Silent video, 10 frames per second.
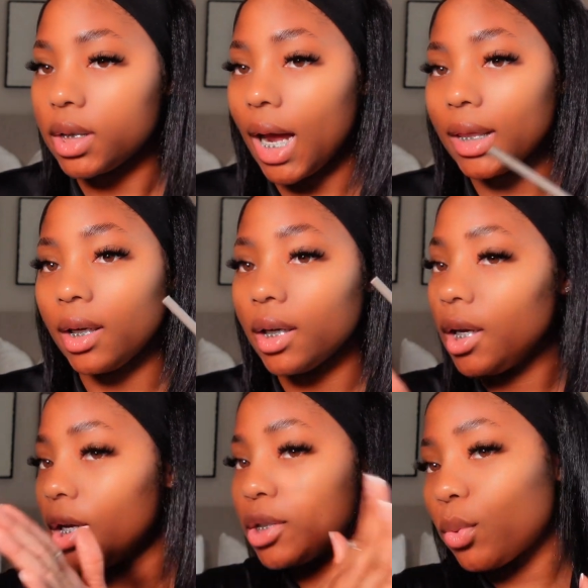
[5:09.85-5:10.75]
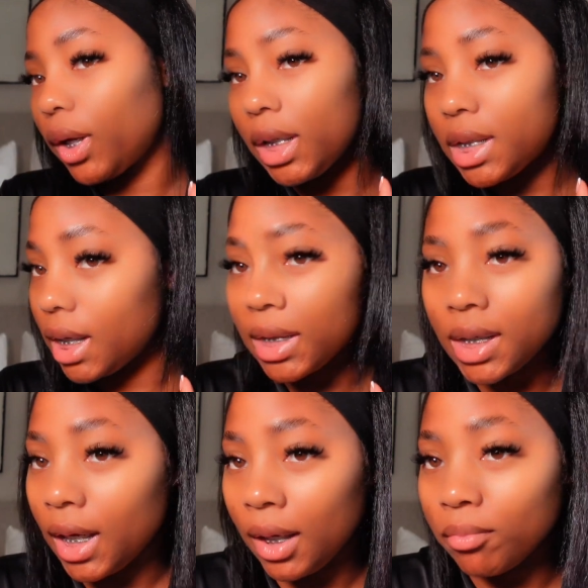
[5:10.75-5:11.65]
not the
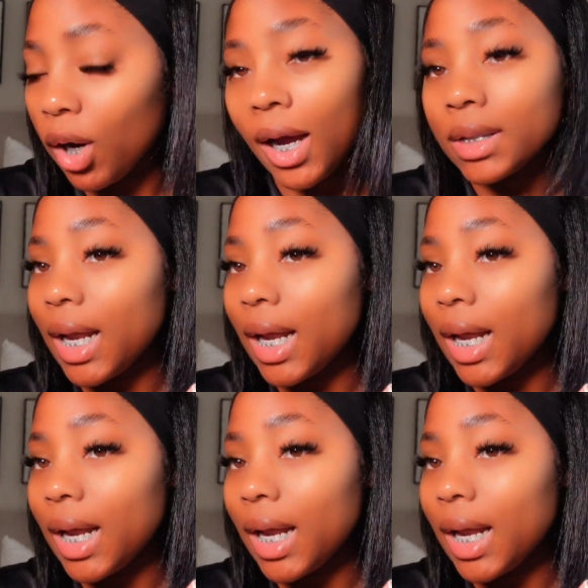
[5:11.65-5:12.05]
2016 brows,